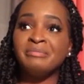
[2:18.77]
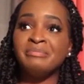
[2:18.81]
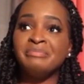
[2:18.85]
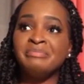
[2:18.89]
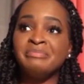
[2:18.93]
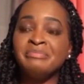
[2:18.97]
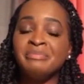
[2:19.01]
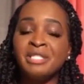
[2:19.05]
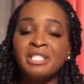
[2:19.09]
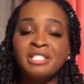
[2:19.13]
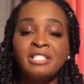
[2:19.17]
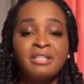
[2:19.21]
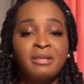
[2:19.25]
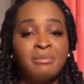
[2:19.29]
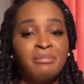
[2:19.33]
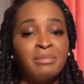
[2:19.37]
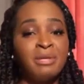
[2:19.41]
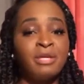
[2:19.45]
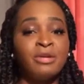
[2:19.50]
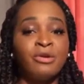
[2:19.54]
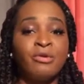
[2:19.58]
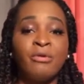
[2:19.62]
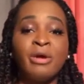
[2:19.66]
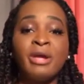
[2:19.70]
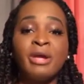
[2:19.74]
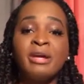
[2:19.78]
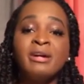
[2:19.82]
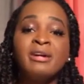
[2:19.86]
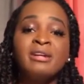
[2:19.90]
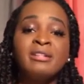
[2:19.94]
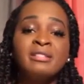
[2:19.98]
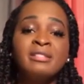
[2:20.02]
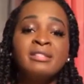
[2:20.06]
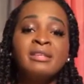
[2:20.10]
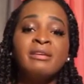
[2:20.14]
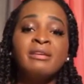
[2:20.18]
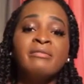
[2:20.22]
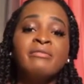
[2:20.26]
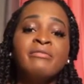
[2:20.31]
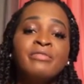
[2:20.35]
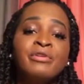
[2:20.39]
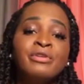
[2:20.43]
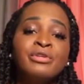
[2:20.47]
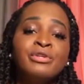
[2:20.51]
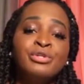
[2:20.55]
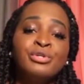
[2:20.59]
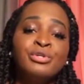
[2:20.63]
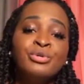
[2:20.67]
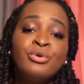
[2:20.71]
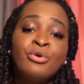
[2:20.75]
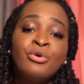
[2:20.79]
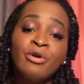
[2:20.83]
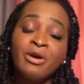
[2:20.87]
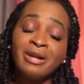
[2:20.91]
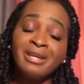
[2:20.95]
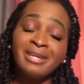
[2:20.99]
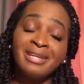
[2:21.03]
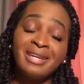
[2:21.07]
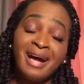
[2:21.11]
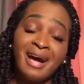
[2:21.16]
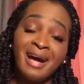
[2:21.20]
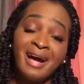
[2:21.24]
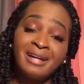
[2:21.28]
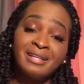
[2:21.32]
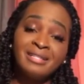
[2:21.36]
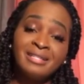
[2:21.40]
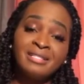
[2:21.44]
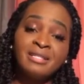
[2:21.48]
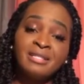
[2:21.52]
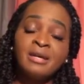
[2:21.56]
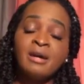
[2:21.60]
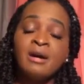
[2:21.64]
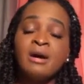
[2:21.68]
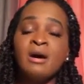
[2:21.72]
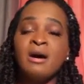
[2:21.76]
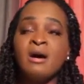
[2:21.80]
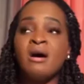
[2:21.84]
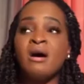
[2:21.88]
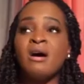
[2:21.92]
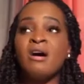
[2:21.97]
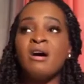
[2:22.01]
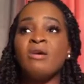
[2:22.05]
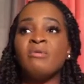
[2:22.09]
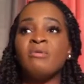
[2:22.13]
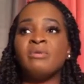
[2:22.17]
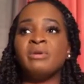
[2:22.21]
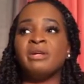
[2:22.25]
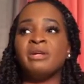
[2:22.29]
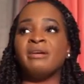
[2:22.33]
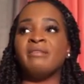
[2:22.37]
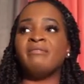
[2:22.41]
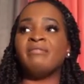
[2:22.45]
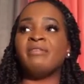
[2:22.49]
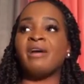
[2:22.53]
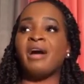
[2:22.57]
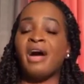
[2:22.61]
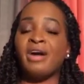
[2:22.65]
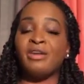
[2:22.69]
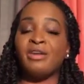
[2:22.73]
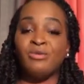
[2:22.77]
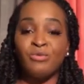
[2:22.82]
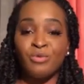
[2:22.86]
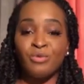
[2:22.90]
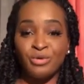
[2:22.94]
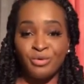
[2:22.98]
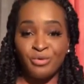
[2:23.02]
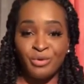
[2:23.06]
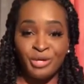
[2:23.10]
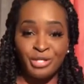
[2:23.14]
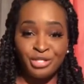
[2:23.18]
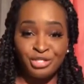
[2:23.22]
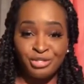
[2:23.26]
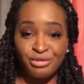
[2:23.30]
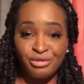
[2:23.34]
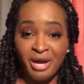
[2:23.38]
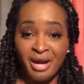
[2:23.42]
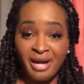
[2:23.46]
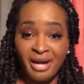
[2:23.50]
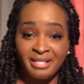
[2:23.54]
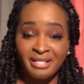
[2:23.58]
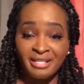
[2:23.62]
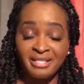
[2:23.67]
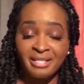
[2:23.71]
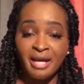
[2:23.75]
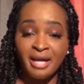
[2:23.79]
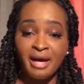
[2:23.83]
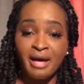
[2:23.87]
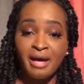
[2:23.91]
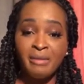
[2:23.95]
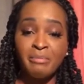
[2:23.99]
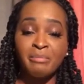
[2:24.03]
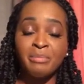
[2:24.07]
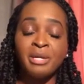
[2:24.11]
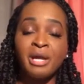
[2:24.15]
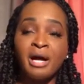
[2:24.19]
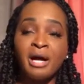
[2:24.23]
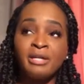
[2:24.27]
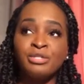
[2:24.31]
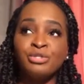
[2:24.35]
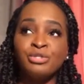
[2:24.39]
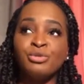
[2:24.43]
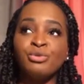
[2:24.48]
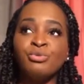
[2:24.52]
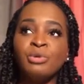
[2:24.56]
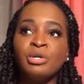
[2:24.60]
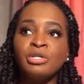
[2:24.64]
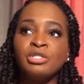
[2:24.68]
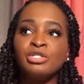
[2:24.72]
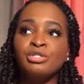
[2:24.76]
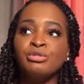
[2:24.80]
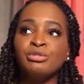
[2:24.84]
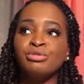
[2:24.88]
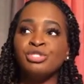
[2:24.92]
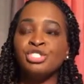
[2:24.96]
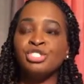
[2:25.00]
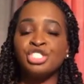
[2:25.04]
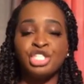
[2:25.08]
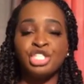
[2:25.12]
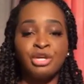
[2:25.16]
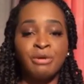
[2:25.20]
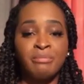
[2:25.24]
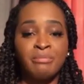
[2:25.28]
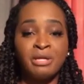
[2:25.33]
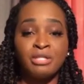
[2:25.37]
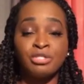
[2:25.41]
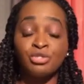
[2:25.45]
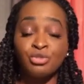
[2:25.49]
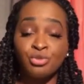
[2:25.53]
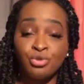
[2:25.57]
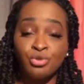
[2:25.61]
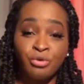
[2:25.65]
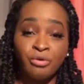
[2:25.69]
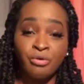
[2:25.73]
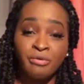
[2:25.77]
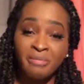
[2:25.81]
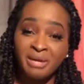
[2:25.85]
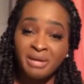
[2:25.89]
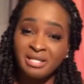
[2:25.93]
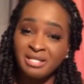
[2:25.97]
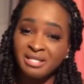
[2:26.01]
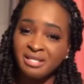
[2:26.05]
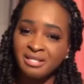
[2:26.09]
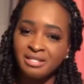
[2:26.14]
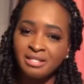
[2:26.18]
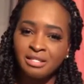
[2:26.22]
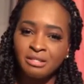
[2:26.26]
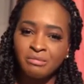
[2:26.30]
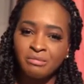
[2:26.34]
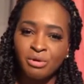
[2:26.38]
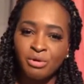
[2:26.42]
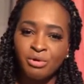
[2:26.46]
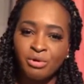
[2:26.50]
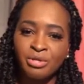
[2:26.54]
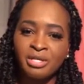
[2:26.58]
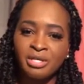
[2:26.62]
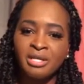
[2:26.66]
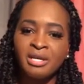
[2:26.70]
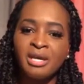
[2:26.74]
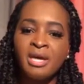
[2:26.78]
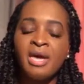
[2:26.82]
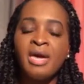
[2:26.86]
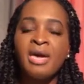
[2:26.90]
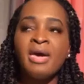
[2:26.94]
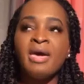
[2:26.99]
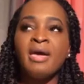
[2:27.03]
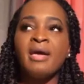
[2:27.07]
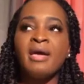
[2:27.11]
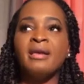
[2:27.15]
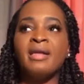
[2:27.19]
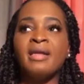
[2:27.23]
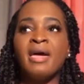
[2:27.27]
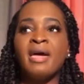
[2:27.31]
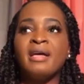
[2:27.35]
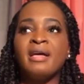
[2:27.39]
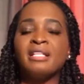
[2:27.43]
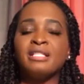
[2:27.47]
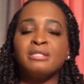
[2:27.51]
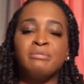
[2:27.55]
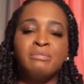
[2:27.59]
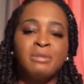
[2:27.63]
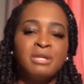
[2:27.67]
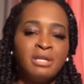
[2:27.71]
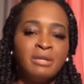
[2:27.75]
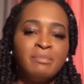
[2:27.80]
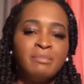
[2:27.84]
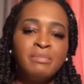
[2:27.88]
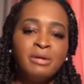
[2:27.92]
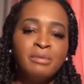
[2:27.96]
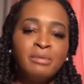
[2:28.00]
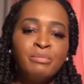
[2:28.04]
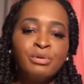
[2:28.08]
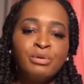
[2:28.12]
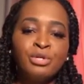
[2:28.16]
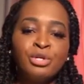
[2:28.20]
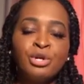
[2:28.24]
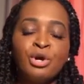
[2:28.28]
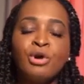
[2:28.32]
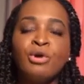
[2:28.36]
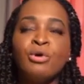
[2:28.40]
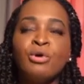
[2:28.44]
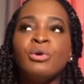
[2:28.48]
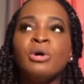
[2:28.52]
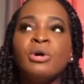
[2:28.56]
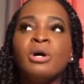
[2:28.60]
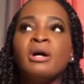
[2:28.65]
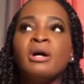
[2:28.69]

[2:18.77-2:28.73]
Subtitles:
this could be great content for you or not, or whatever. I don't want to waste you guys' time, but I do want to share my story, my testimony, and as many people know,